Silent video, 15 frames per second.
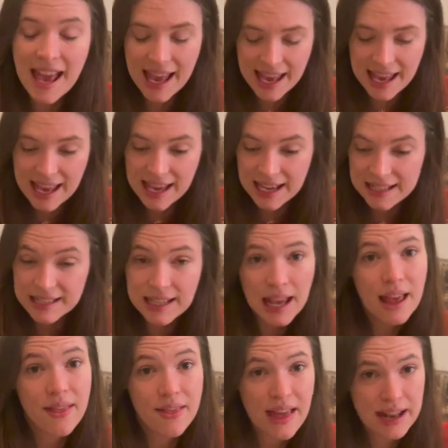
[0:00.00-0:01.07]
and
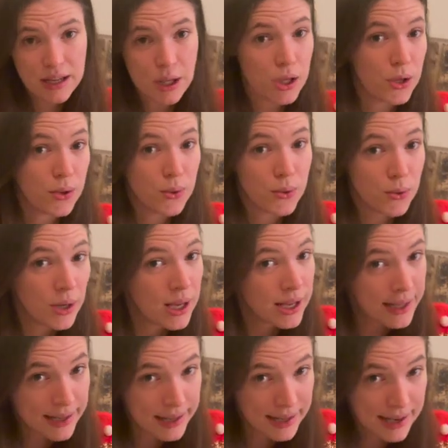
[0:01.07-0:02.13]
then you
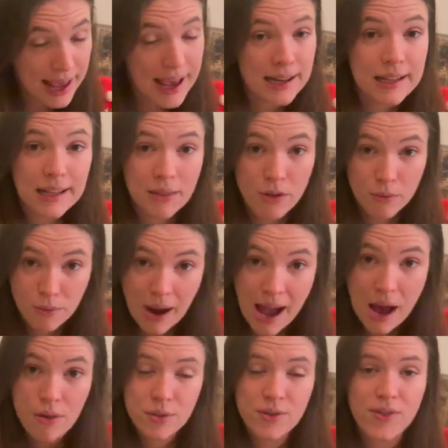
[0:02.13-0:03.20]
knit in the
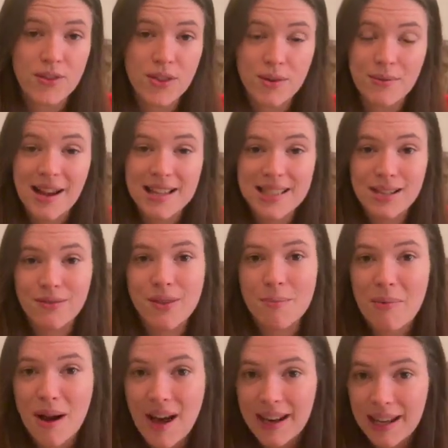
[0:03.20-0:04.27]
round for the rest of the
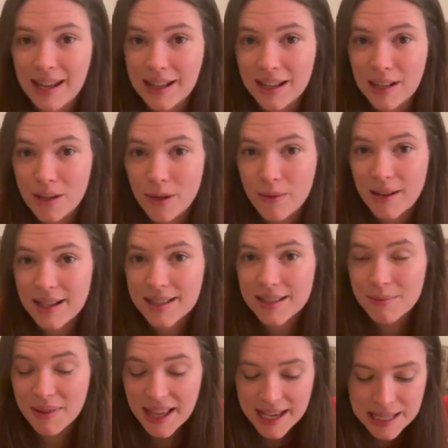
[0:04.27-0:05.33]
body, including
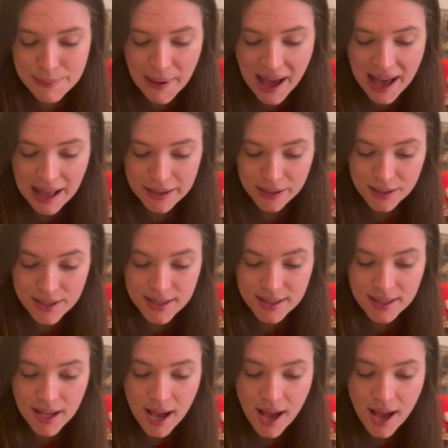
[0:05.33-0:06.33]
some lace panels.